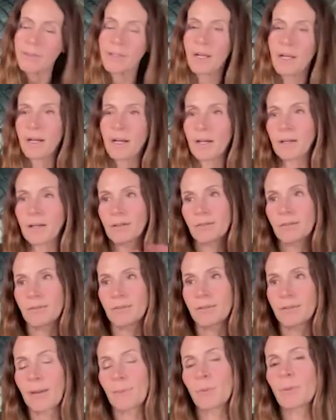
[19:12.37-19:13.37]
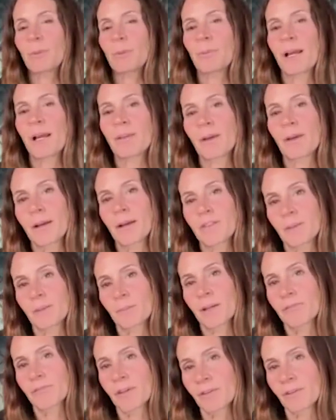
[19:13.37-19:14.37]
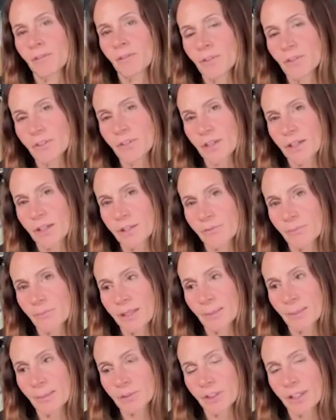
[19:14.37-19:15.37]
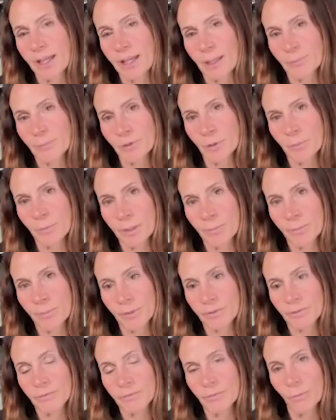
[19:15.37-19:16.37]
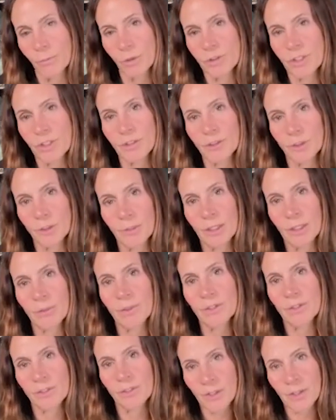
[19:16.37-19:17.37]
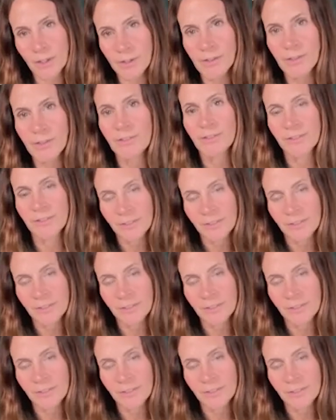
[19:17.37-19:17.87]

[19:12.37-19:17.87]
uh, that would be I think my favorite is kind of being able to capture people more documentary style